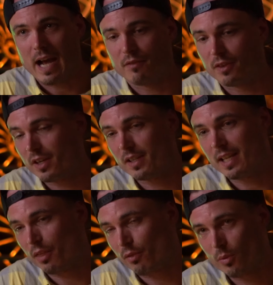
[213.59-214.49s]
Africa and
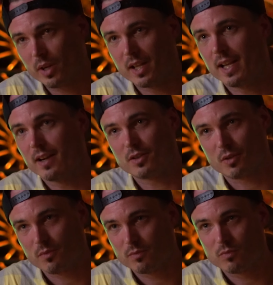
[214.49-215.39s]
they threw it in there
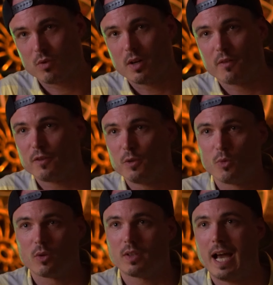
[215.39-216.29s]
to run a few
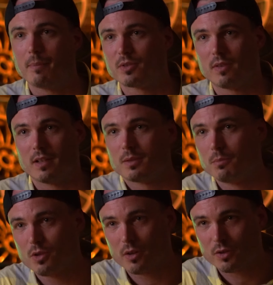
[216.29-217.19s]
more laps around
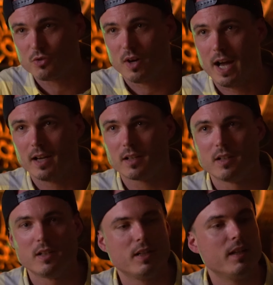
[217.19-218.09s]
some dirt track.
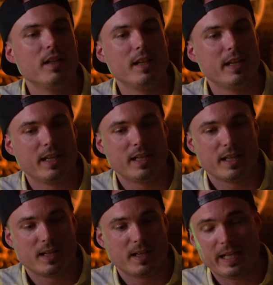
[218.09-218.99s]

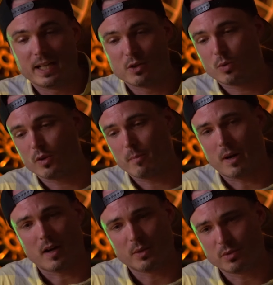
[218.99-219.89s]
And or the
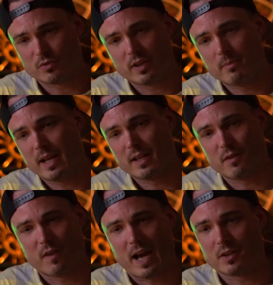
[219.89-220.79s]
body was
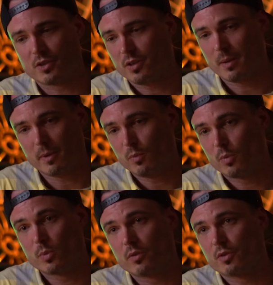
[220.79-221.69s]
remanufactured. I mean,
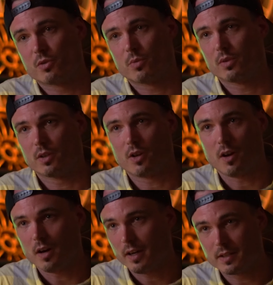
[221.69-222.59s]
when we were restoring the
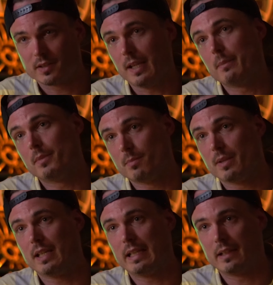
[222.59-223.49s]
car, it seemed to
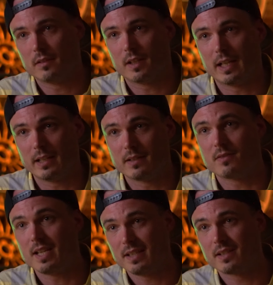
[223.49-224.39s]
be in, in
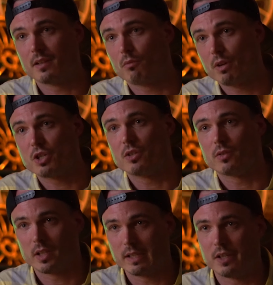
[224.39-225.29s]
decent
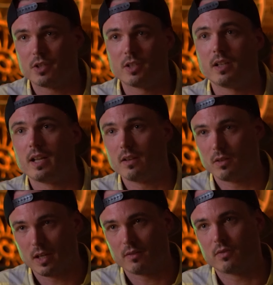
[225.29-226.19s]
original condition. It needed a
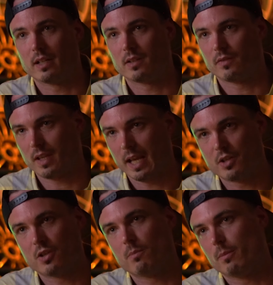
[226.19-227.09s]
lot of
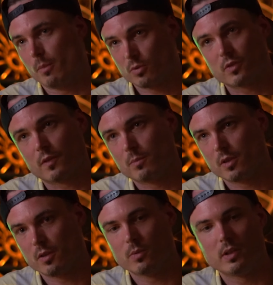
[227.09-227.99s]
rectification, but most of them
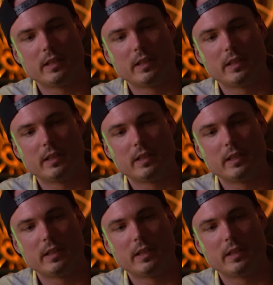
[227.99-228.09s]
do.